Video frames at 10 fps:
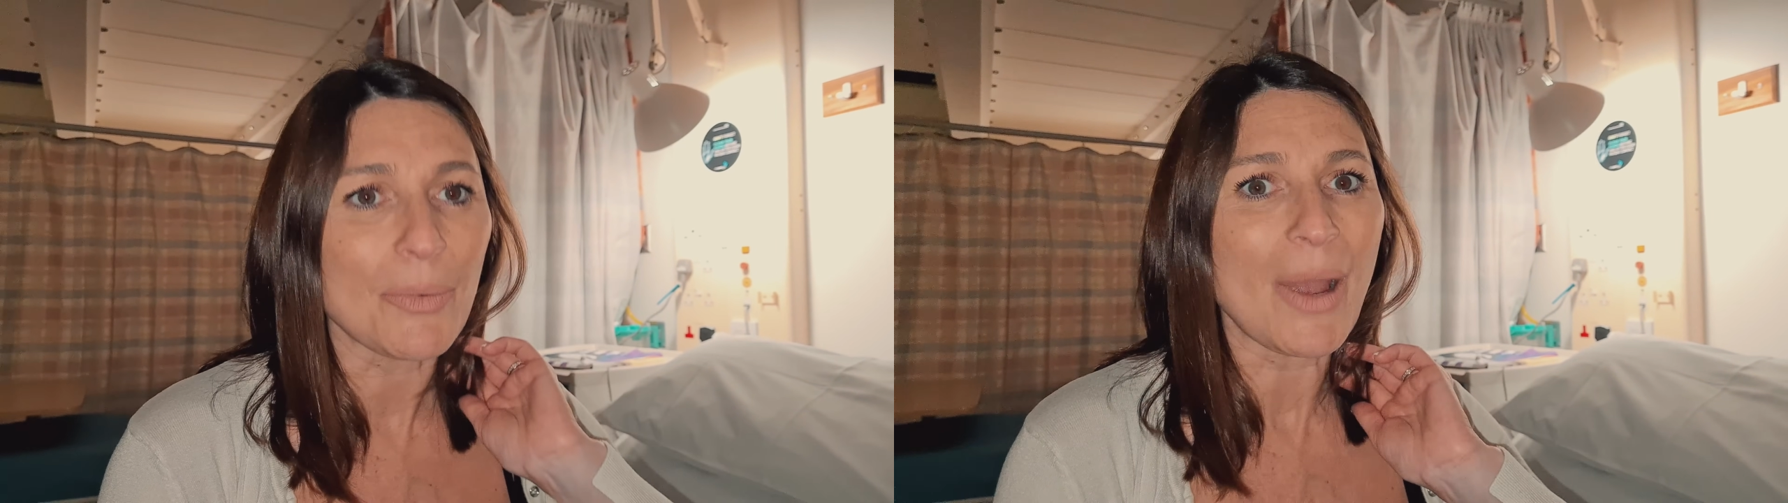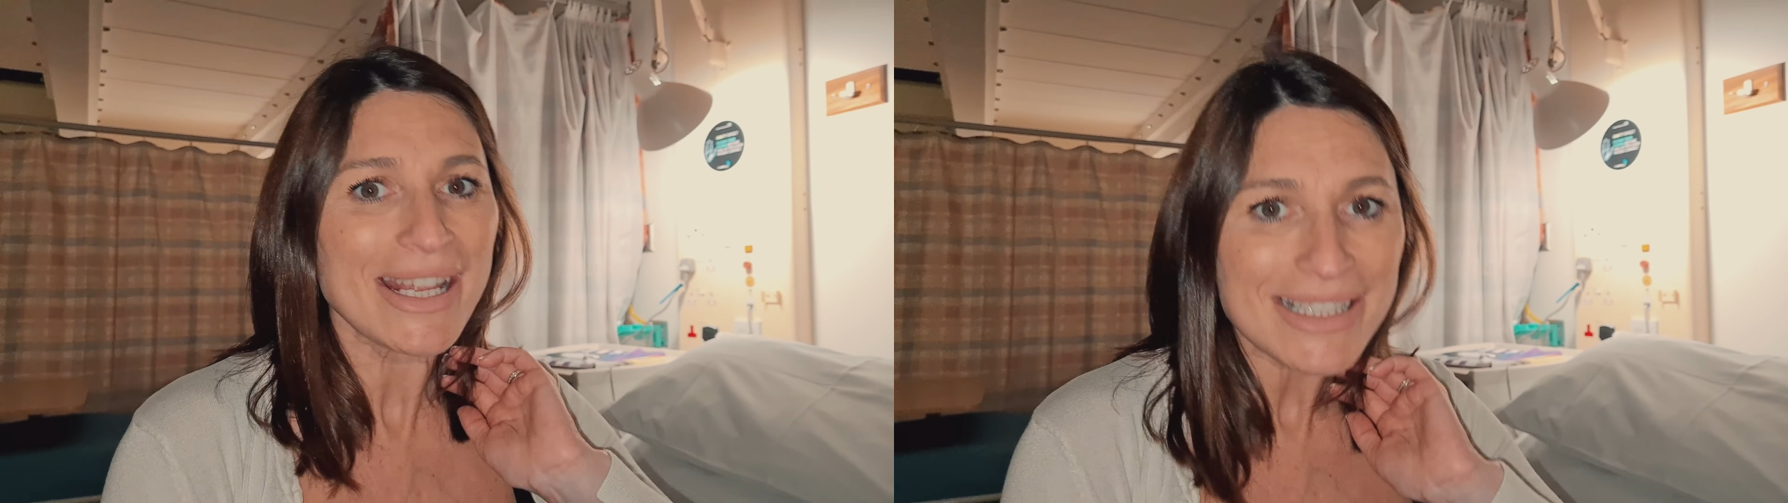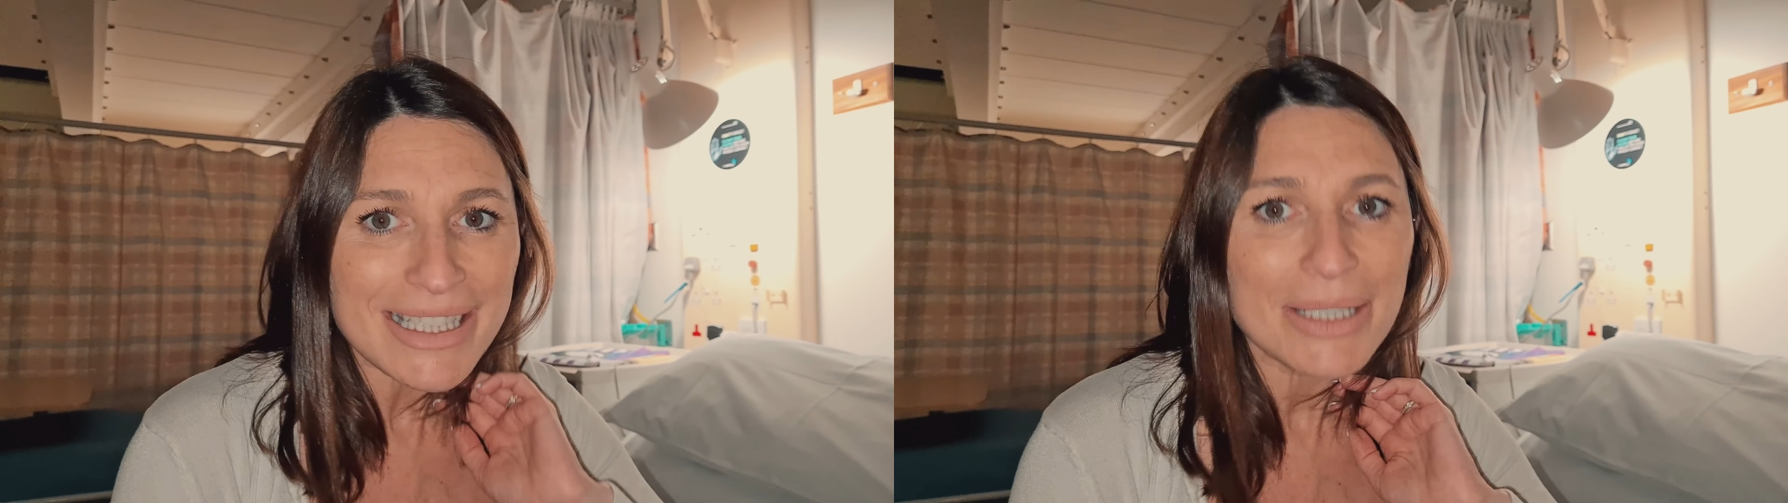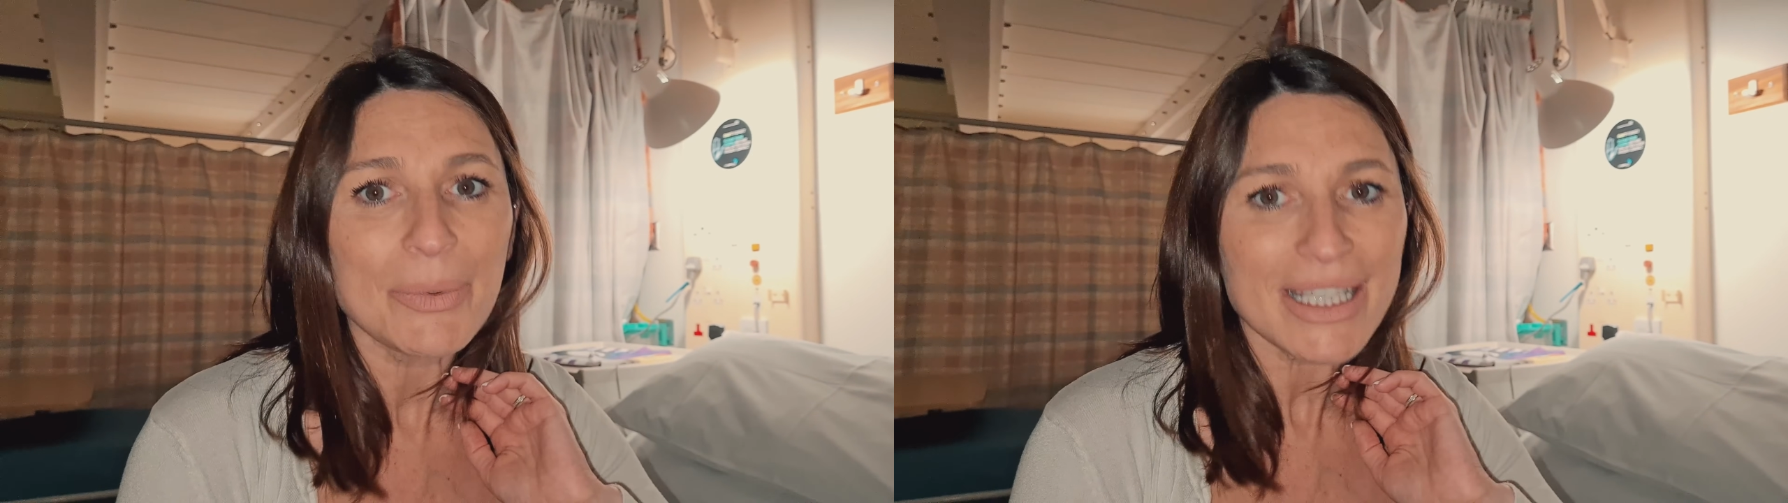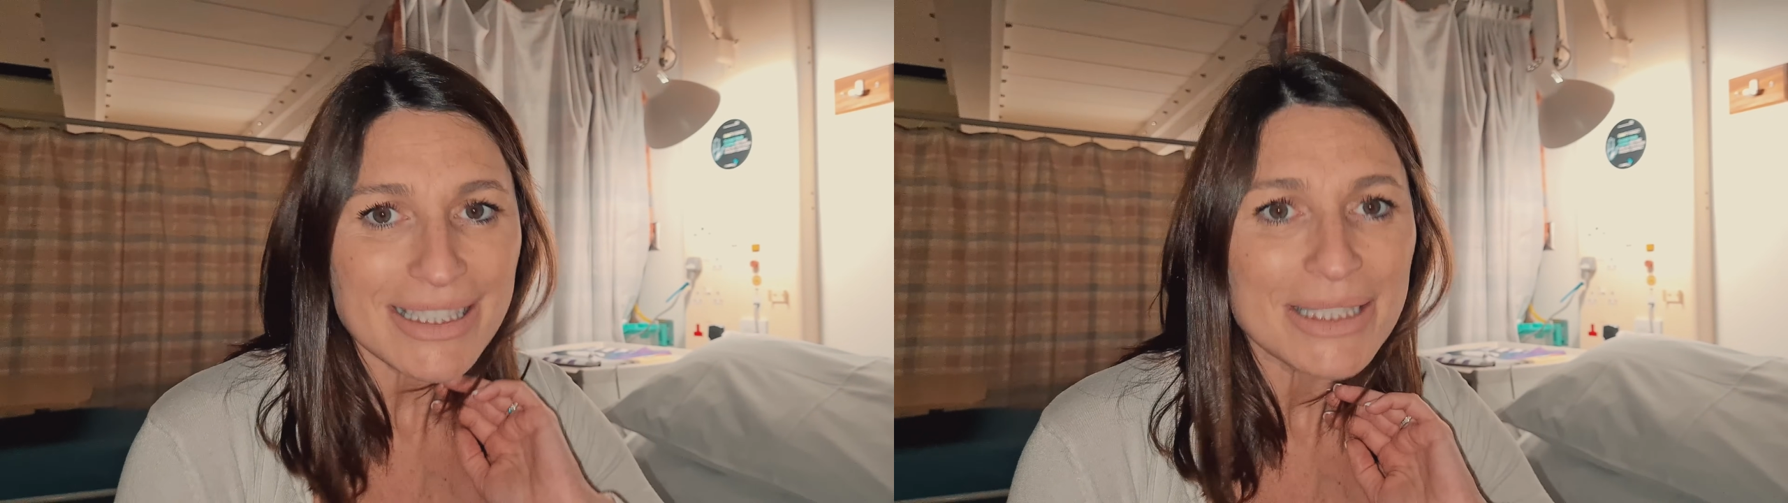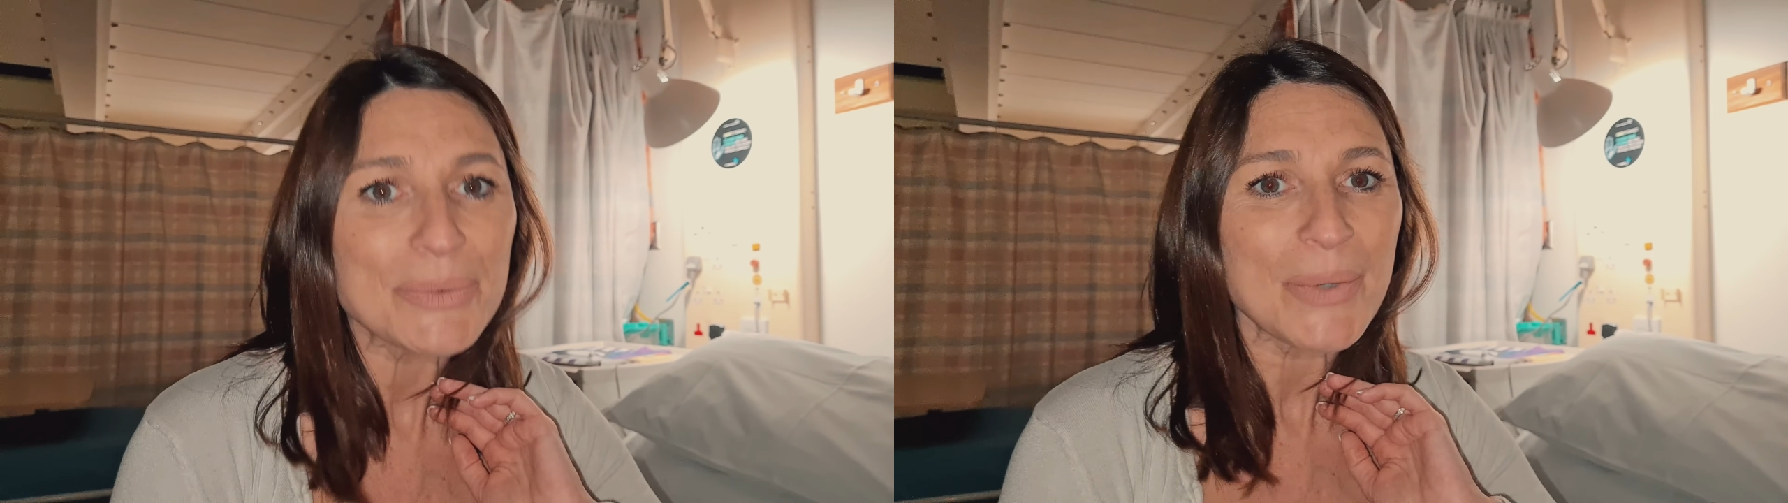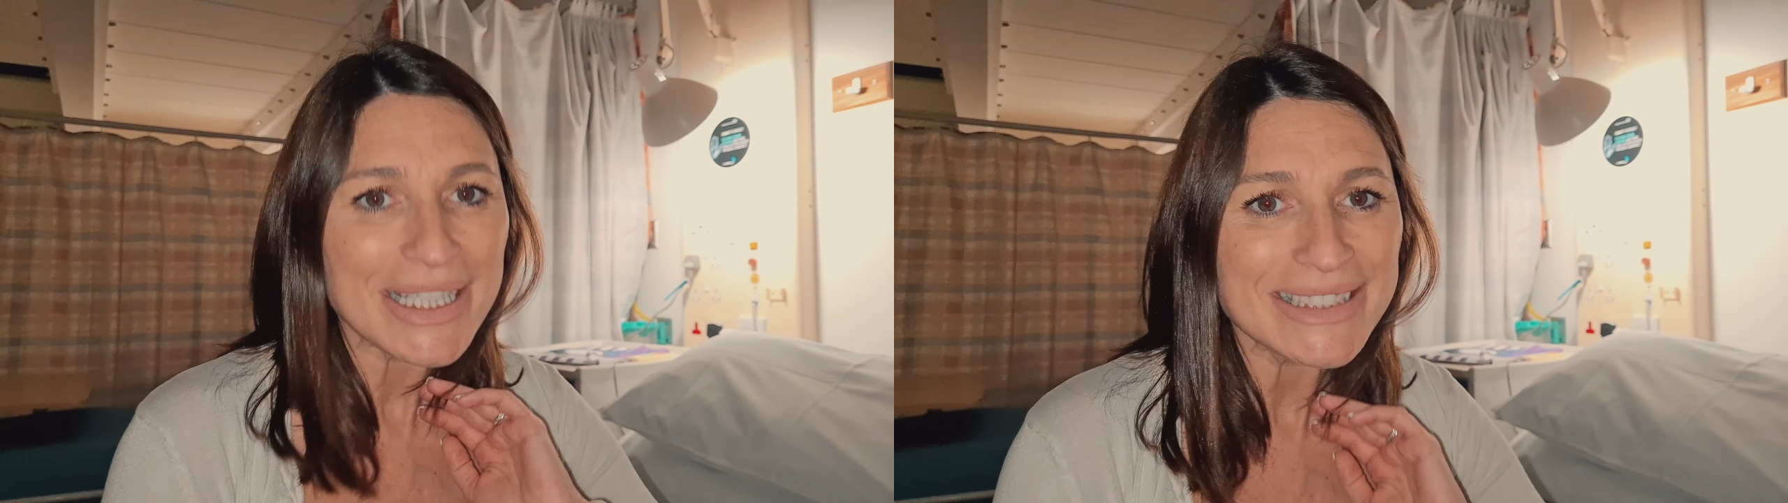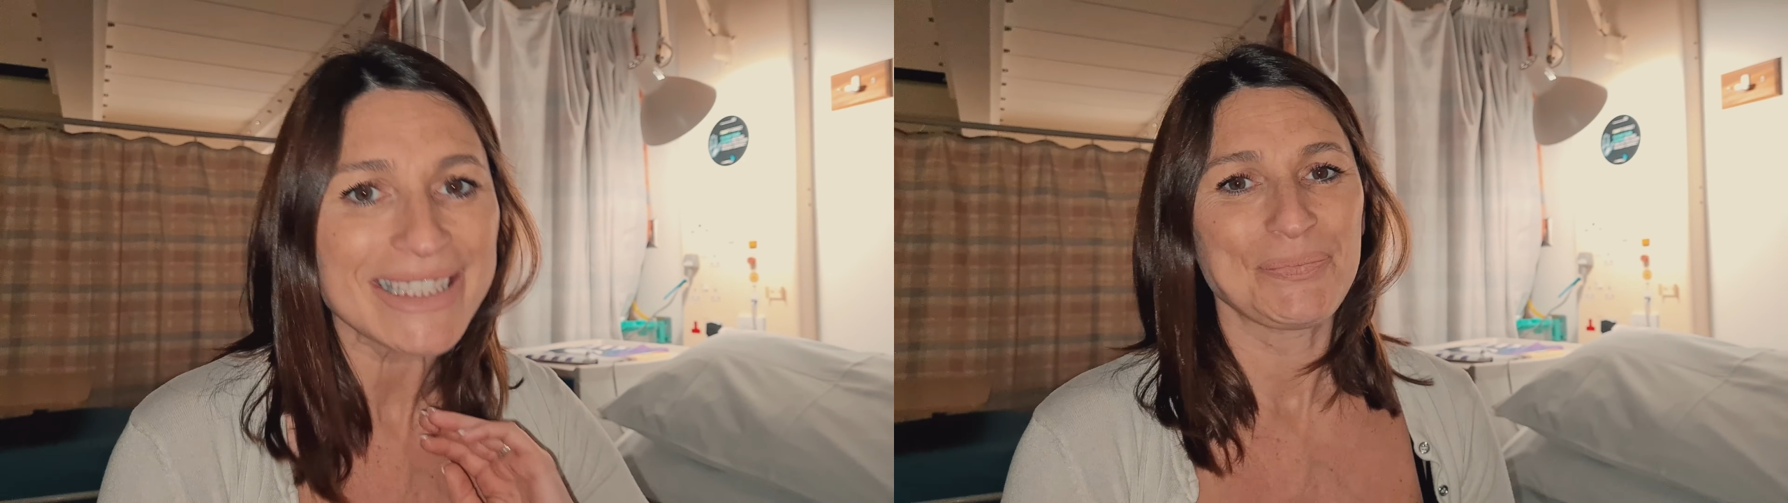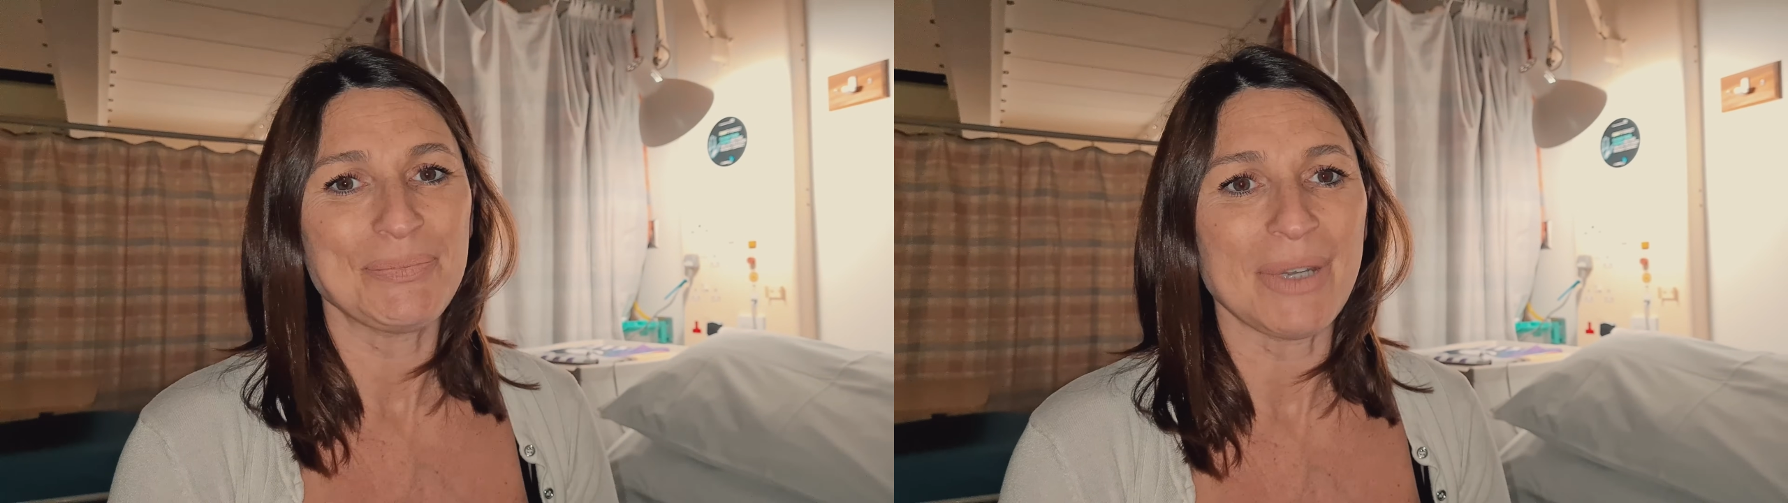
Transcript: waiting, waiting, waiting.